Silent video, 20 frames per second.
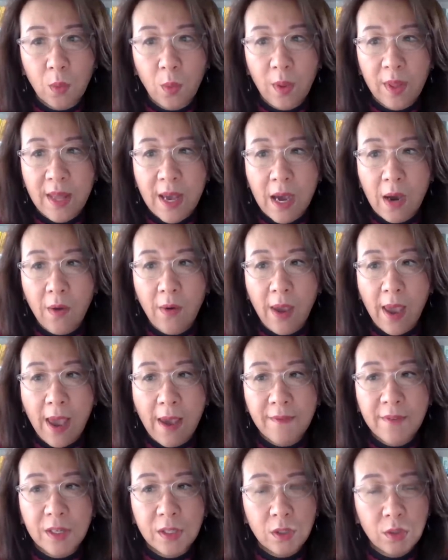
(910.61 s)
without
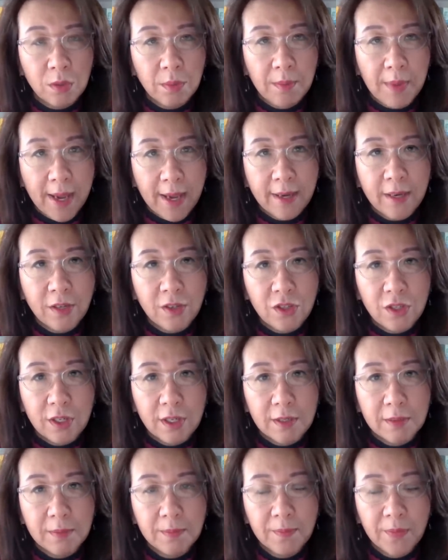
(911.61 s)
having to manage
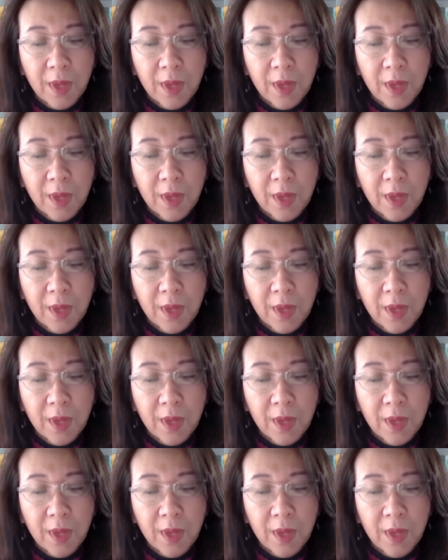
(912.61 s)
it.